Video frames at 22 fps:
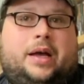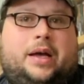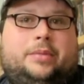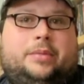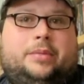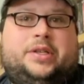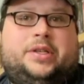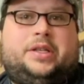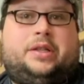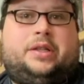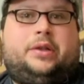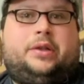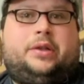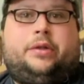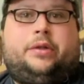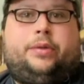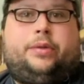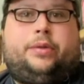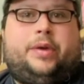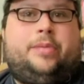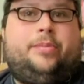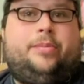Just a little
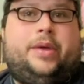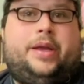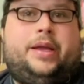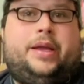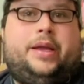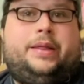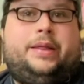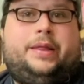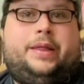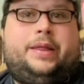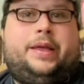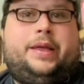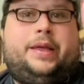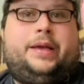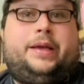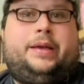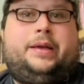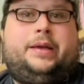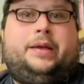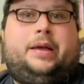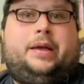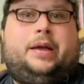3-minute
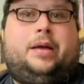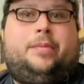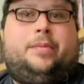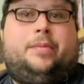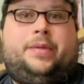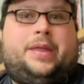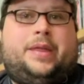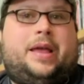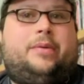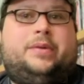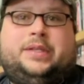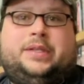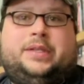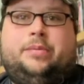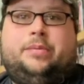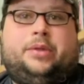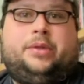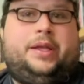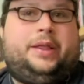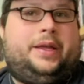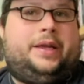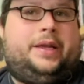thing. That was
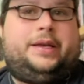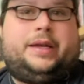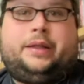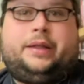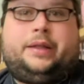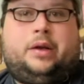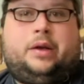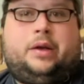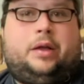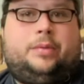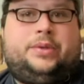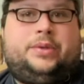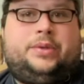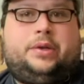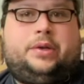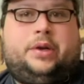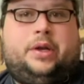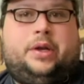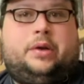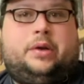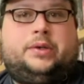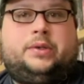completely at Death Calm
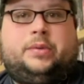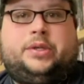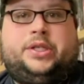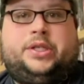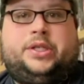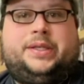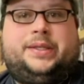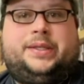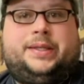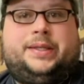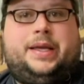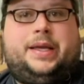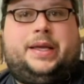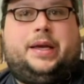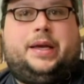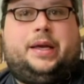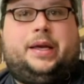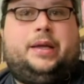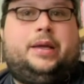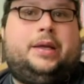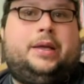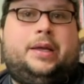Studios, which is
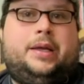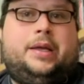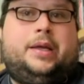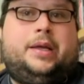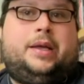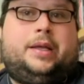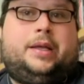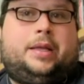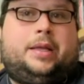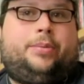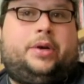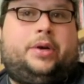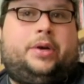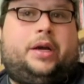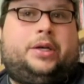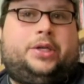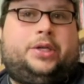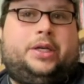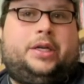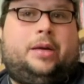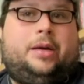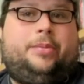the
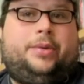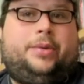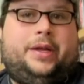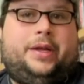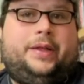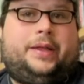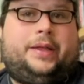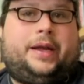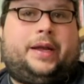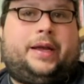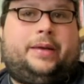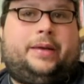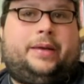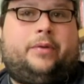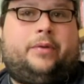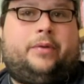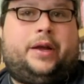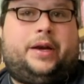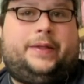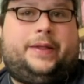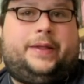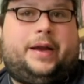production company that I
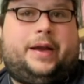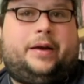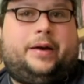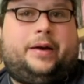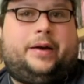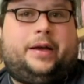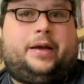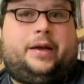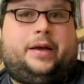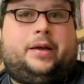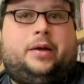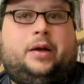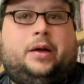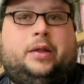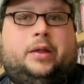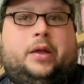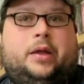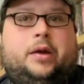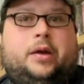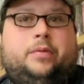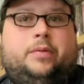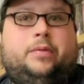run in the area,
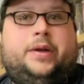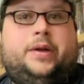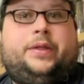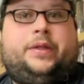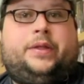along with